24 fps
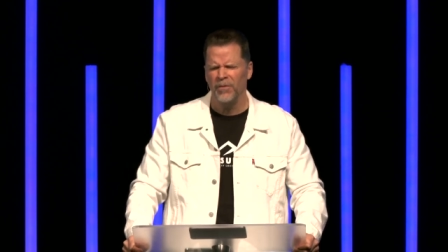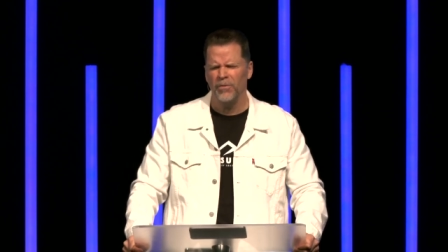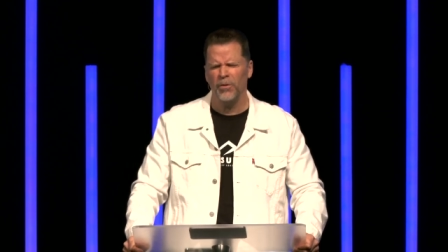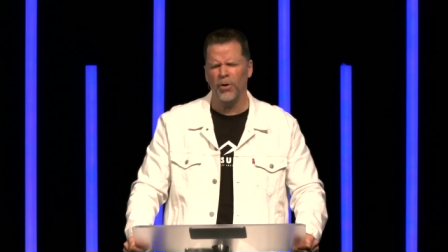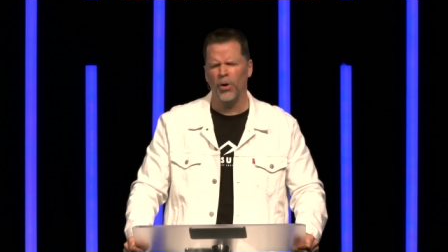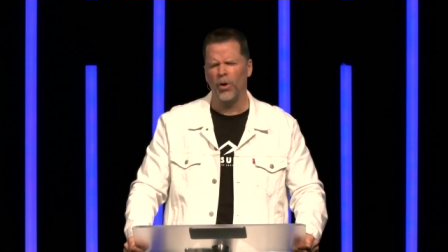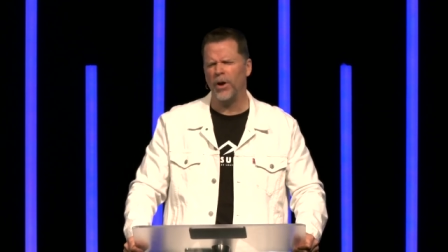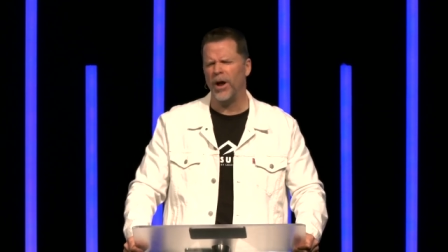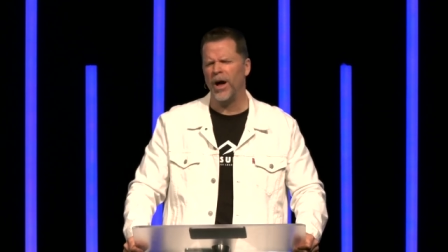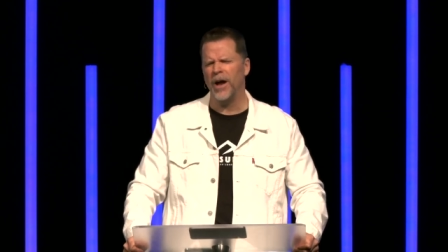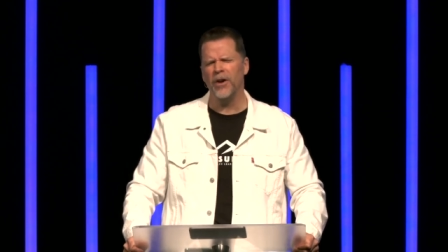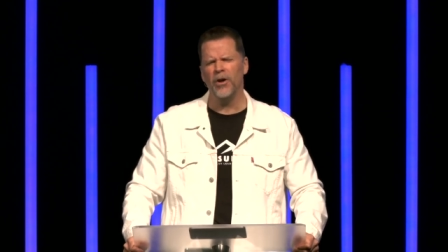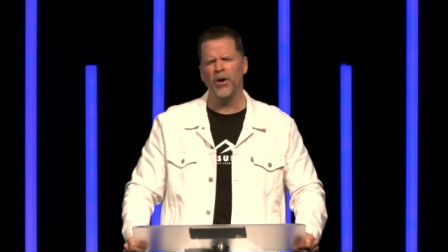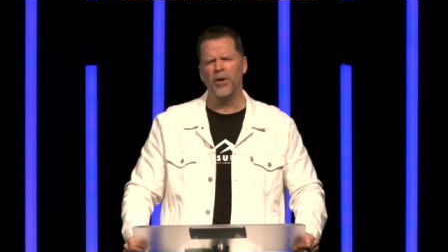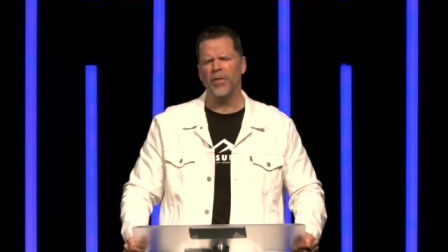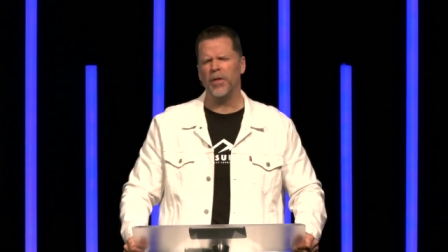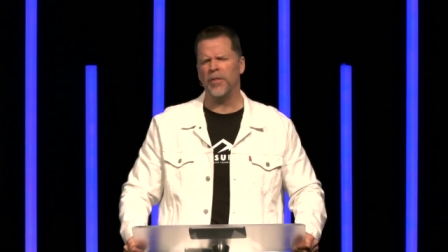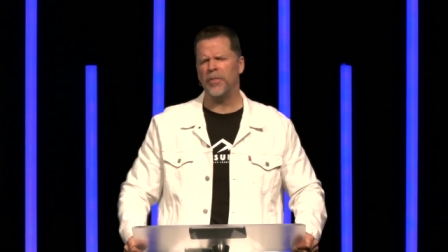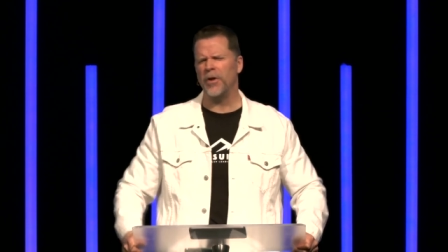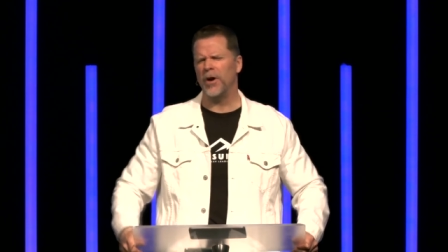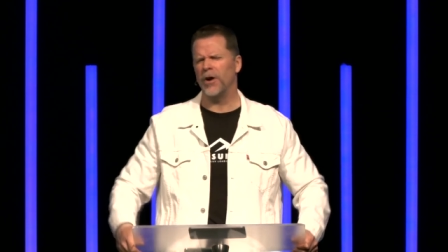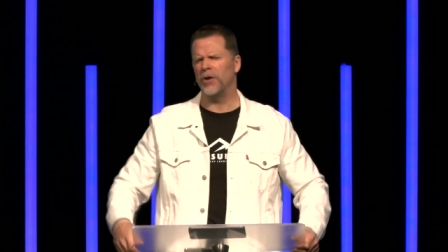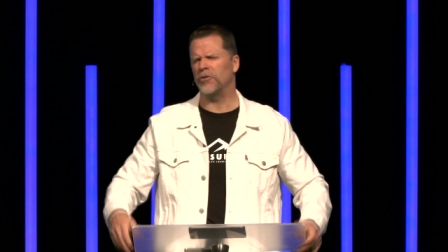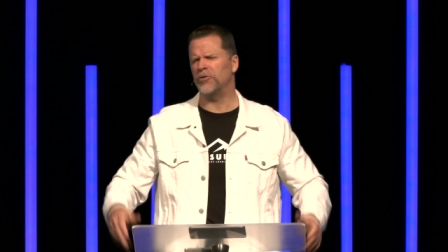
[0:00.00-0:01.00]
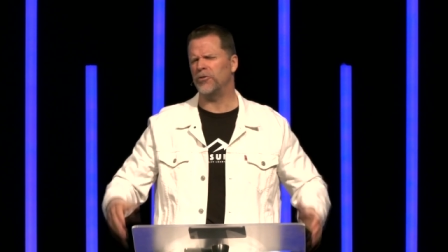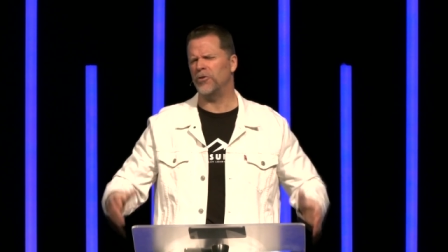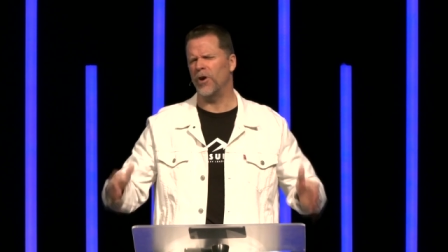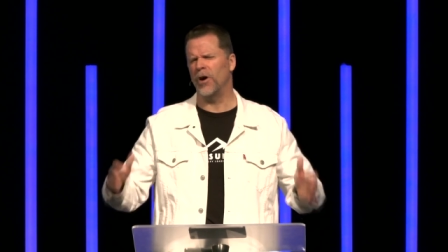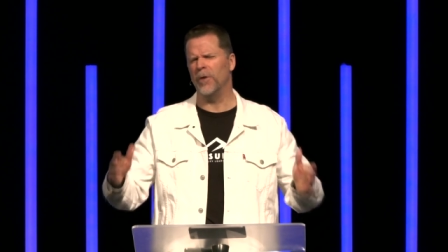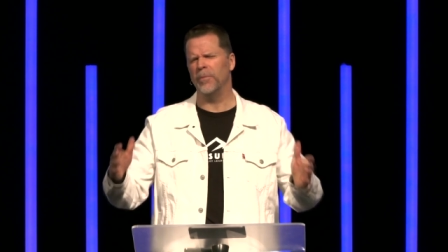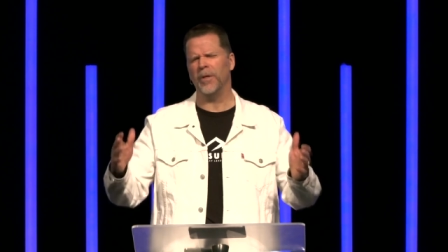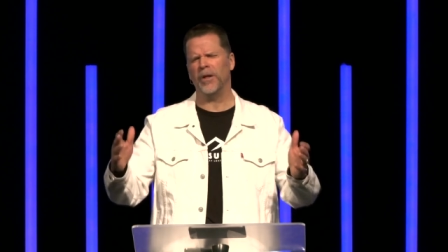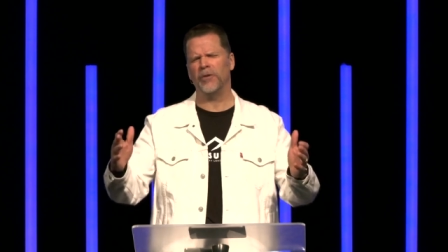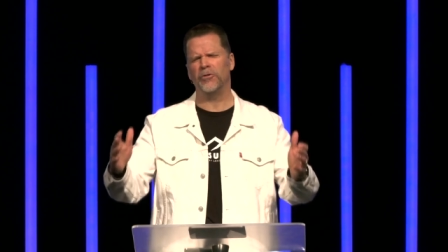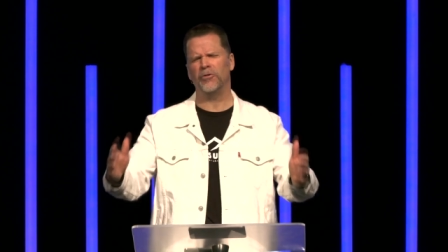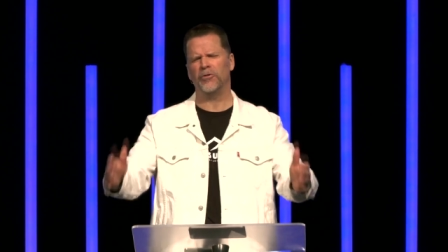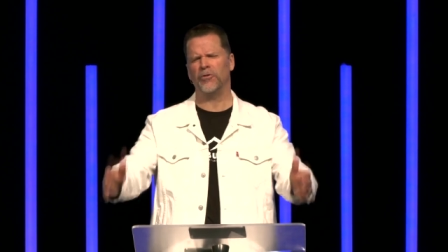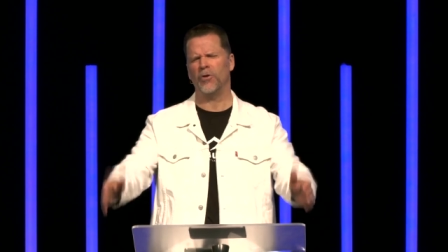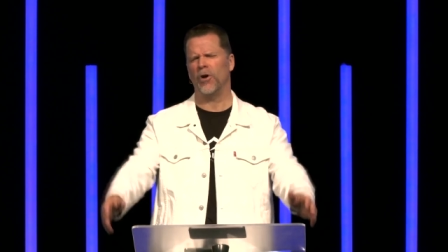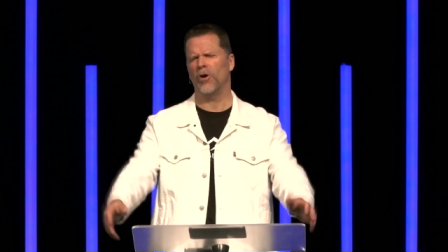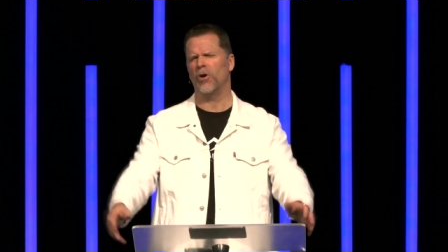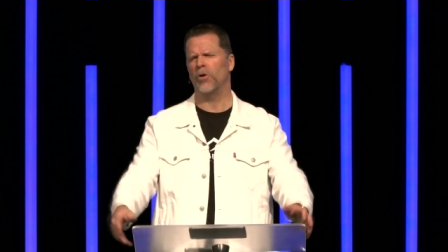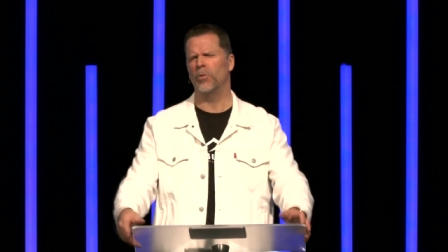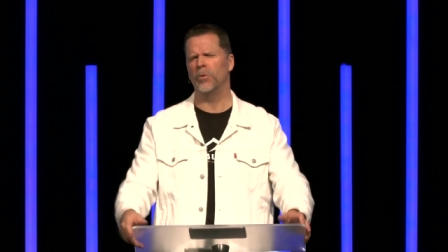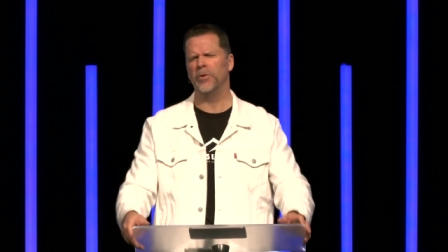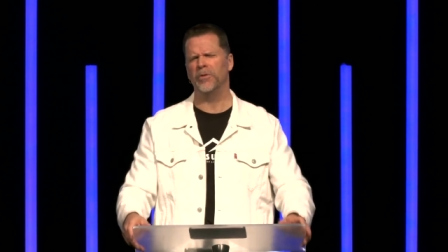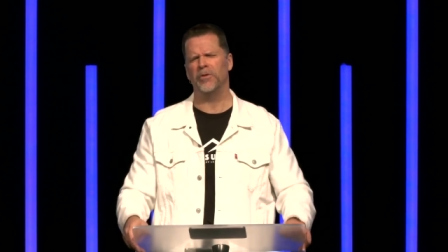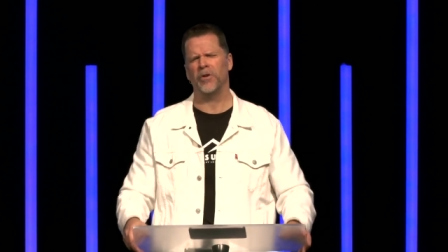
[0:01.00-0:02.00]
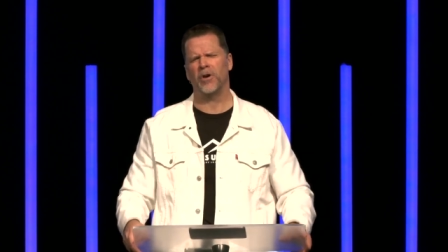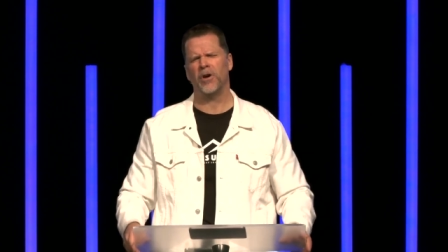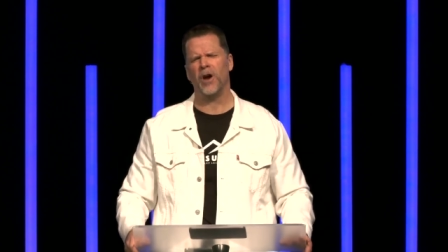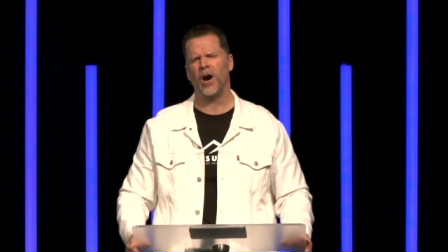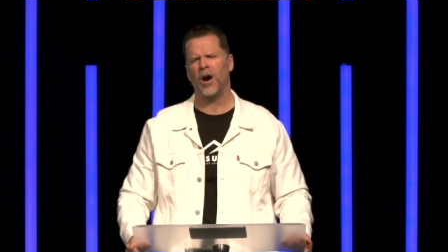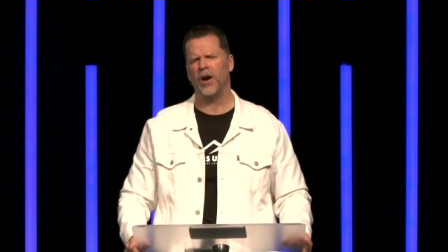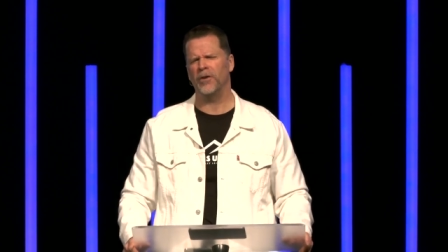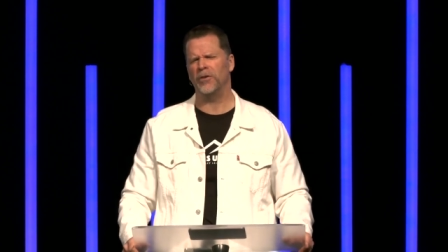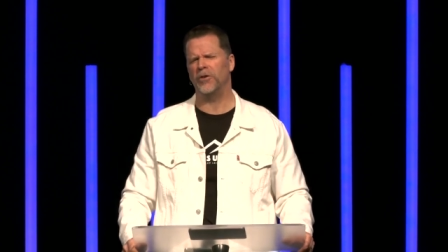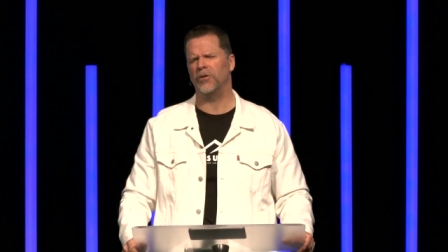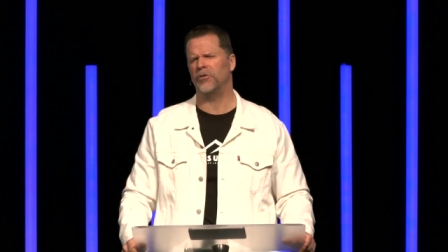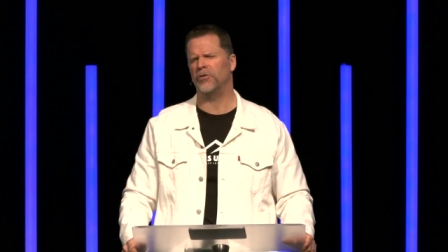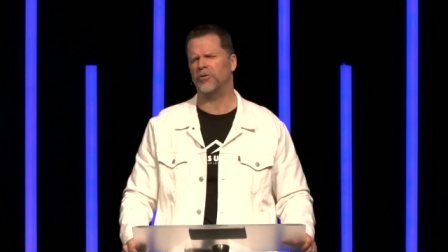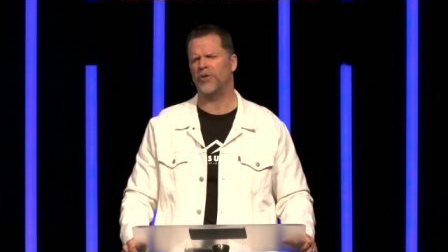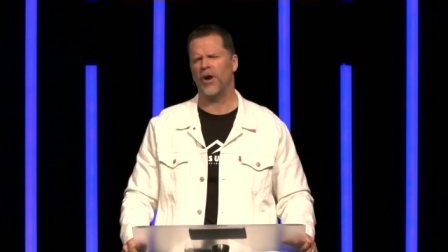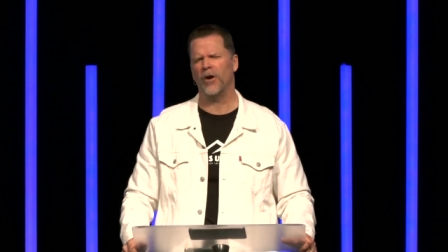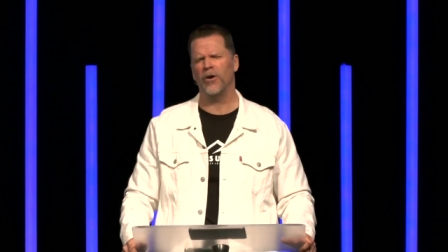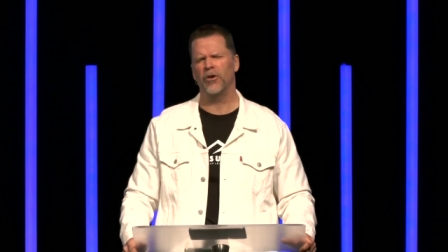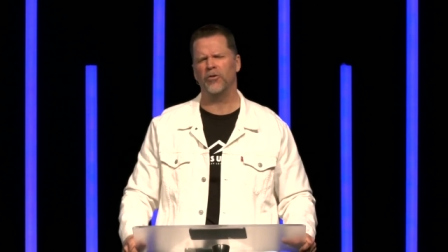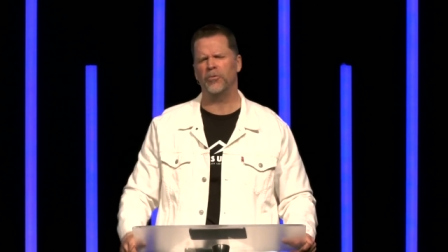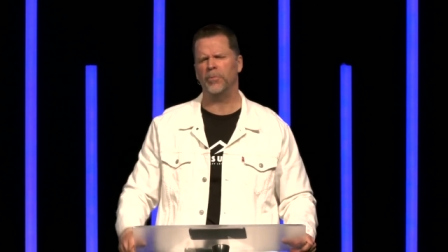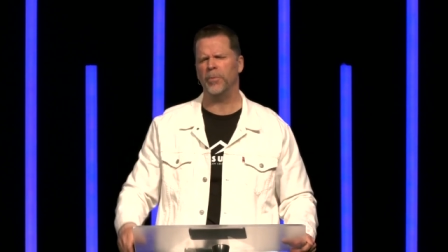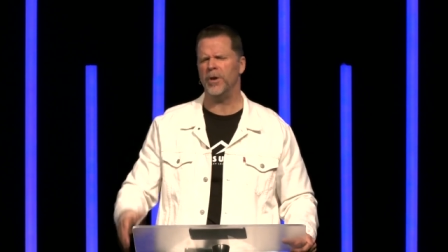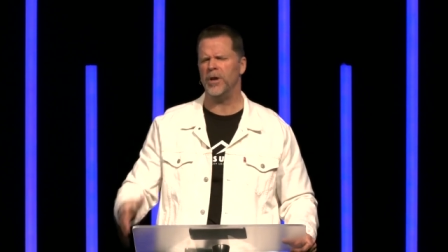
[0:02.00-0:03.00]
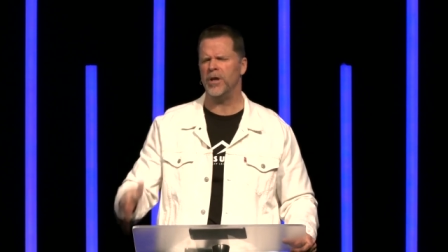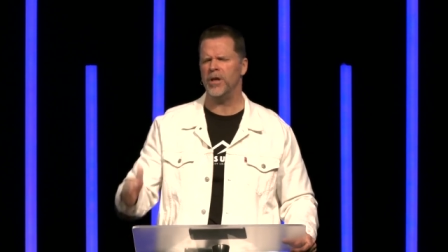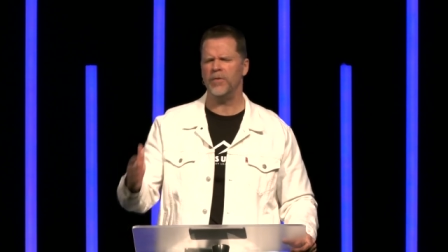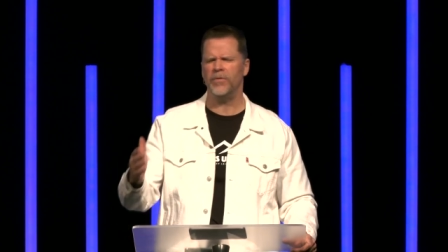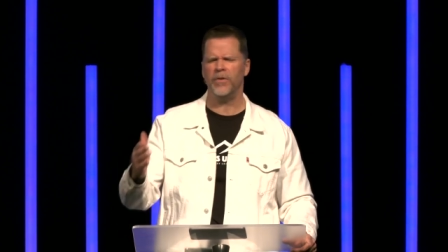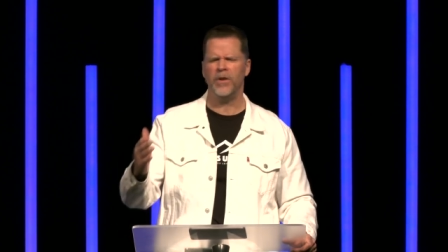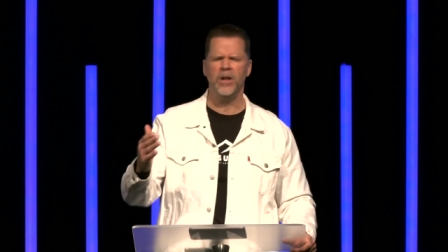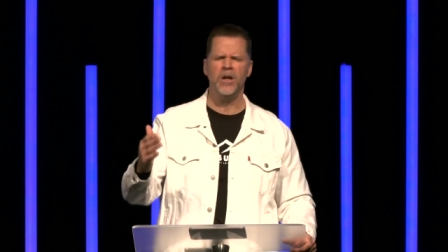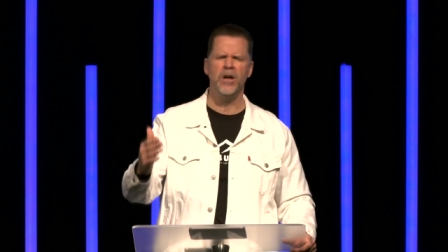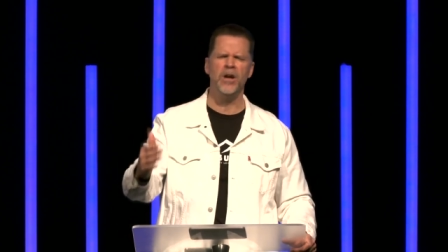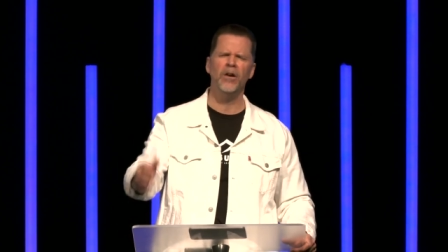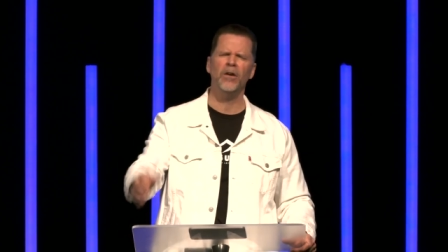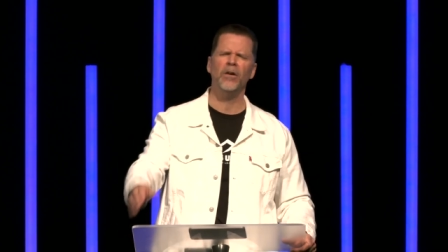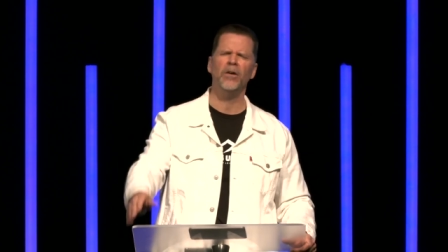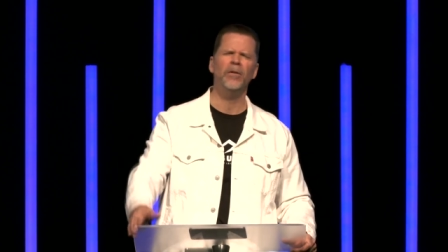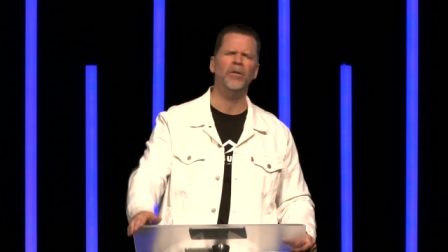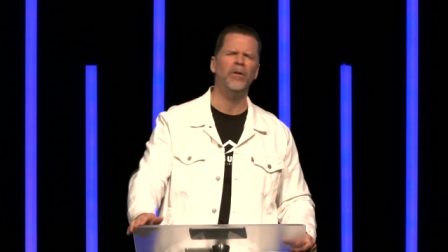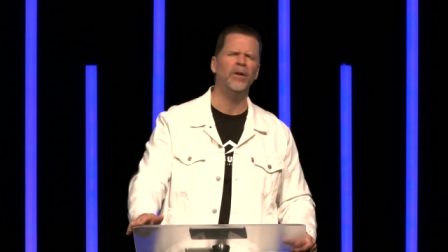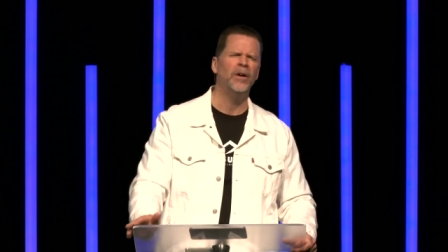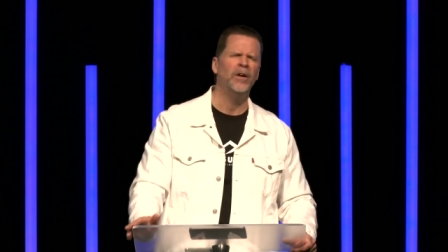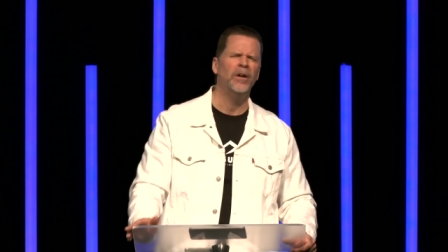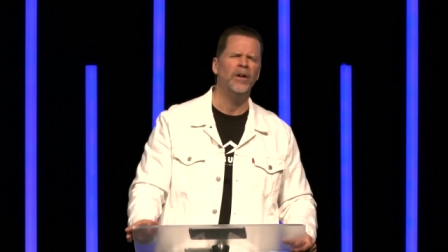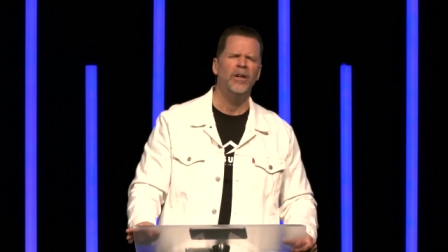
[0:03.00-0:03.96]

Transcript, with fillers: But Lord, I know that there are some that struggle with discouragement even here,